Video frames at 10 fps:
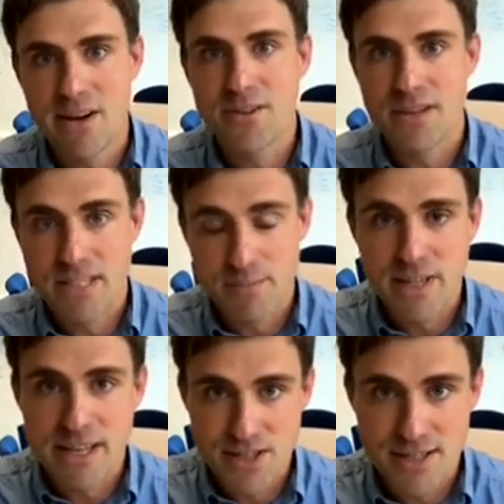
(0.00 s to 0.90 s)
our
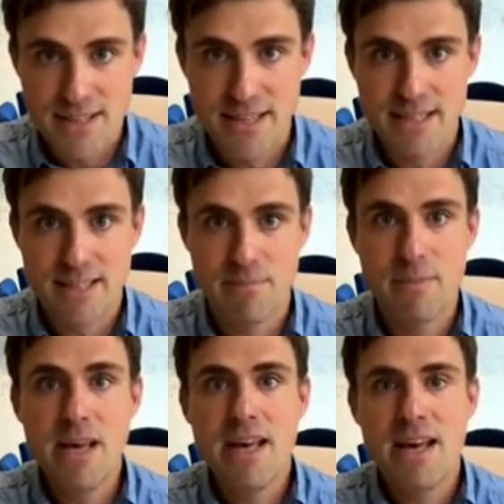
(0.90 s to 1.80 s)
transportation system.
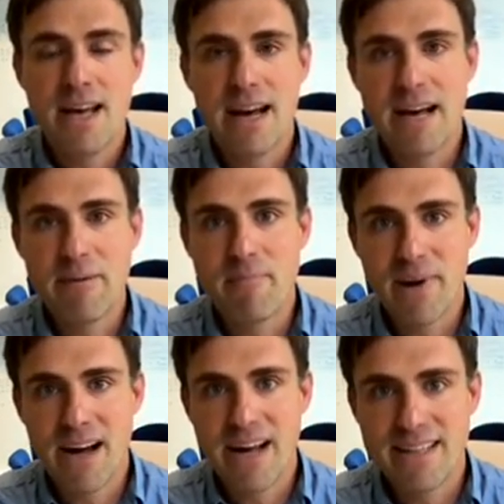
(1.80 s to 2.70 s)

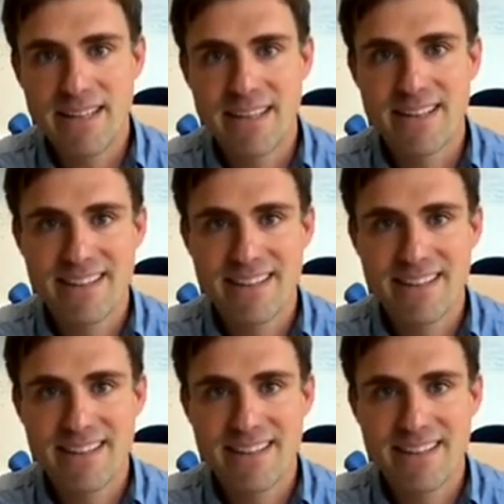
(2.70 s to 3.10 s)
I think,